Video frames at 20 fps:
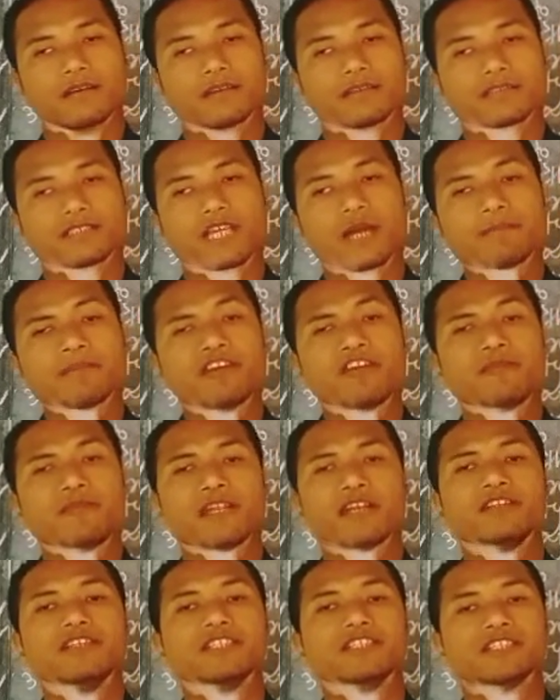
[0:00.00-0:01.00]
some
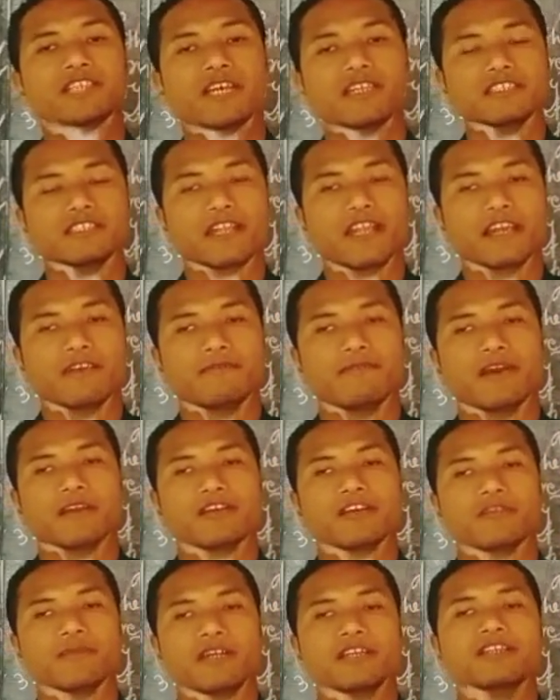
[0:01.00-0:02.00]
kilometer distance, like 5
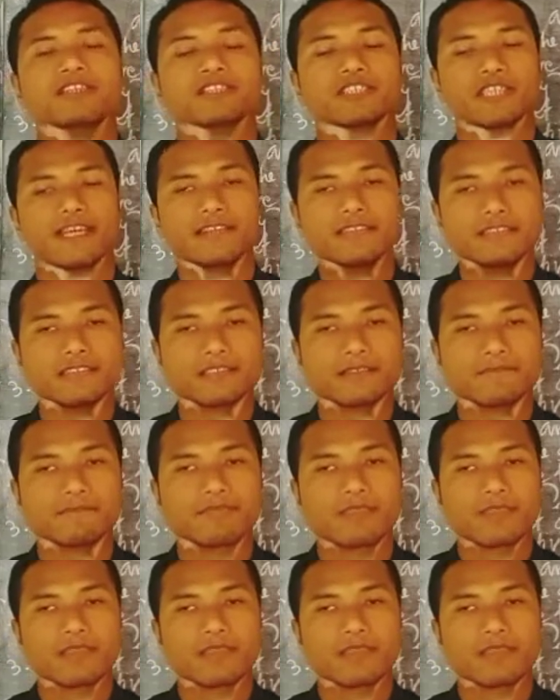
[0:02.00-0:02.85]
kilometer distance?